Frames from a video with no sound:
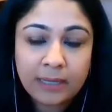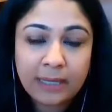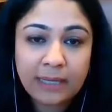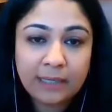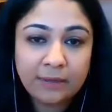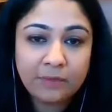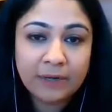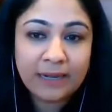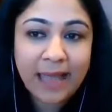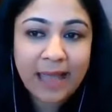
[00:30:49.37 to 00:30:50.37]
It
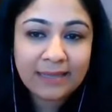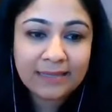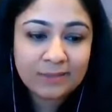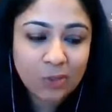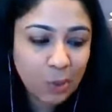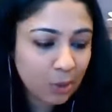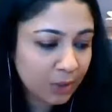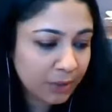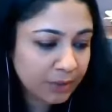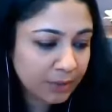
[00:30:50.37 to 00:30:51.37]
relies
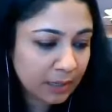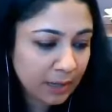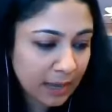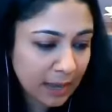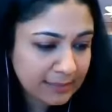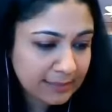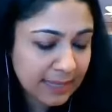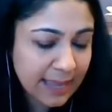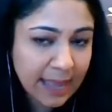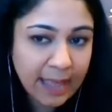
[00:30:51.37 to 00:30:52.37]
on us
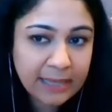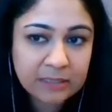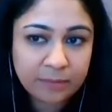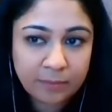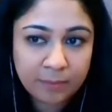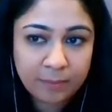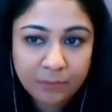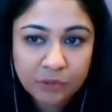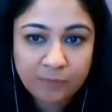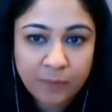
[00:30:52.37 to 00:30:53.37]
as
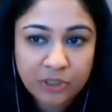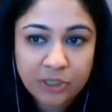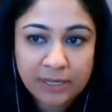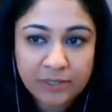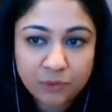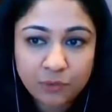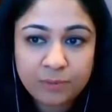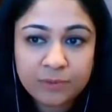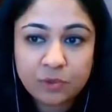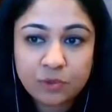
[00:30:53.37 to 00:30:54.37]
members of marginalized
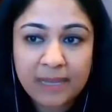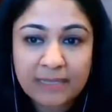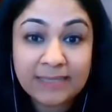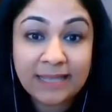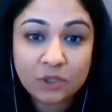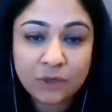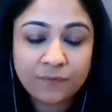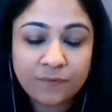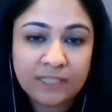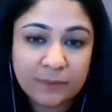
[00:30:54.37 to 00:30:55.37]
groups to make sense of
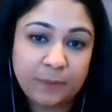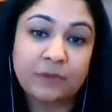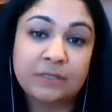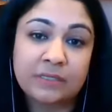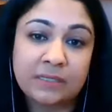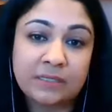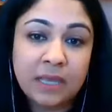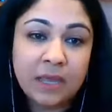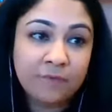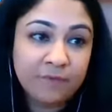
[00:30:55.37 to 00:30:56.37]
our experiences
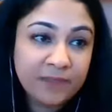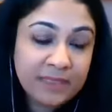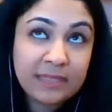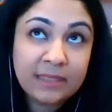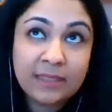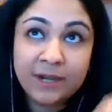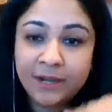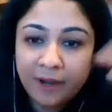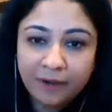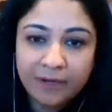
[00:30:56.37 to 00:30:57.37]
within the
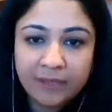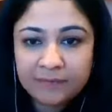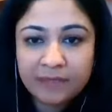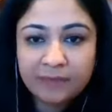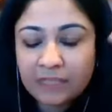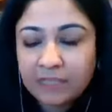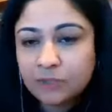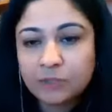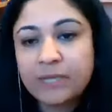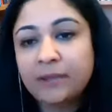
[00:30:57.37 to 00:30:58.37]
narratives, within the
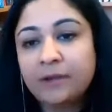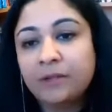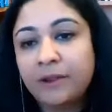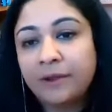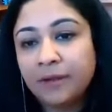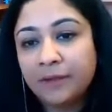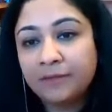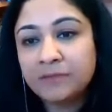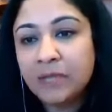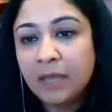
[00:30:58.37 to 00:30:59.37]
societal
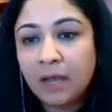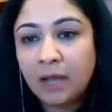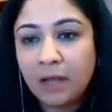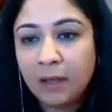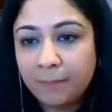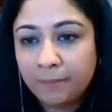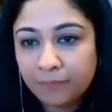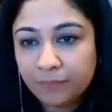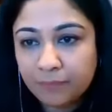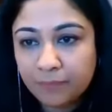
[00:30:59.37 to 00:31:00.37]
narratives
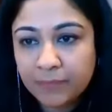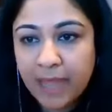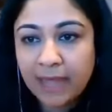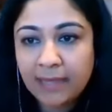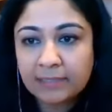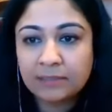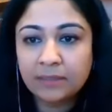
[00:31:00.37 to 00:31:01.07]
that